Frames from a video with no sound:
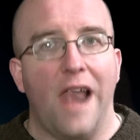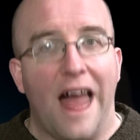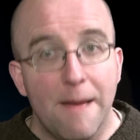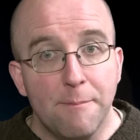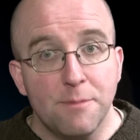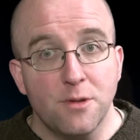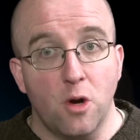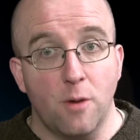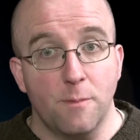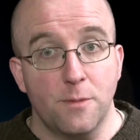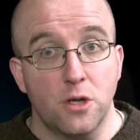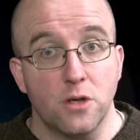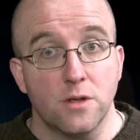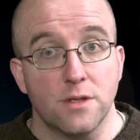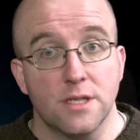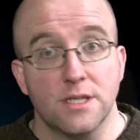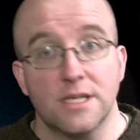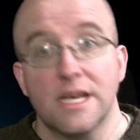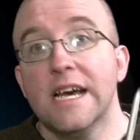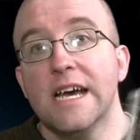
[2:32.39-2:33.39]
laptop
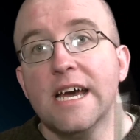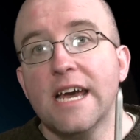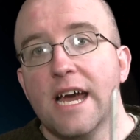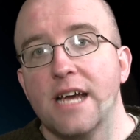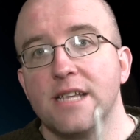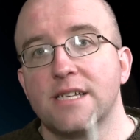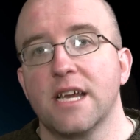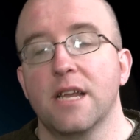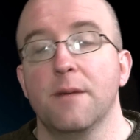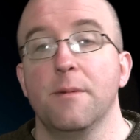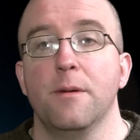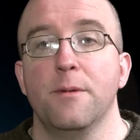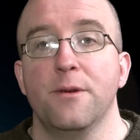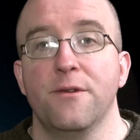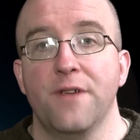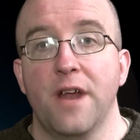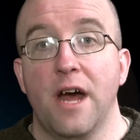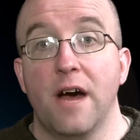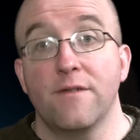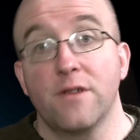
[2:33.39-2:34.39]
users, it's going to be a
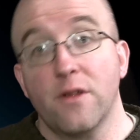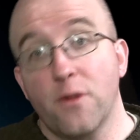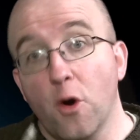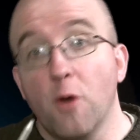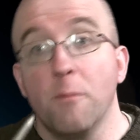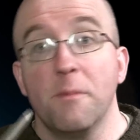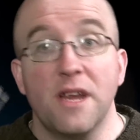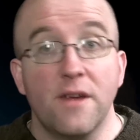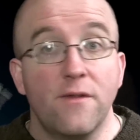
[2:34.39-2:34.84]
bit of an afterthought.